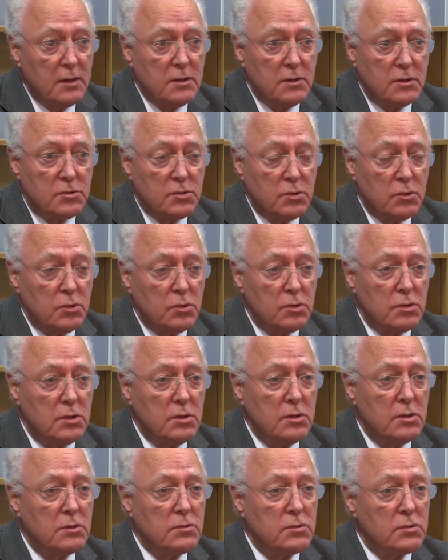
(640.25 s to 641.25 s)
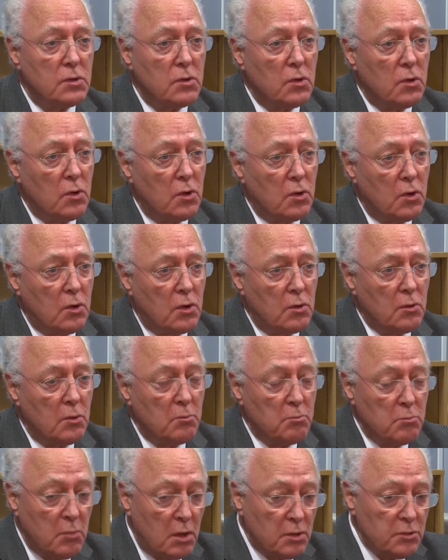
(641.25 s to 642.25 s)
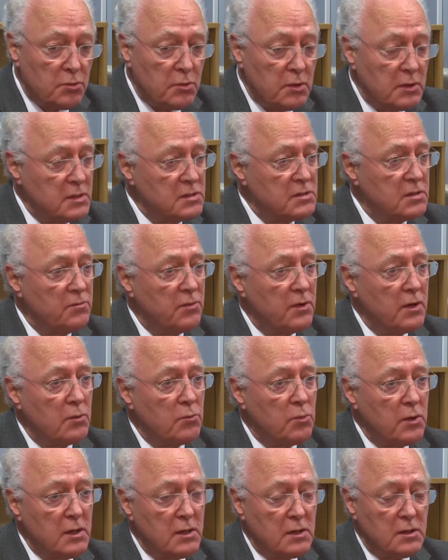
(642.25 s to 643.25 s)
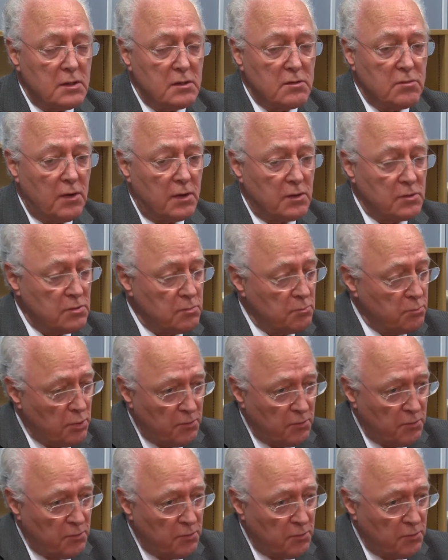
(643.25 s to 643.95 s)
disorders or moderately severe renal dysfunction,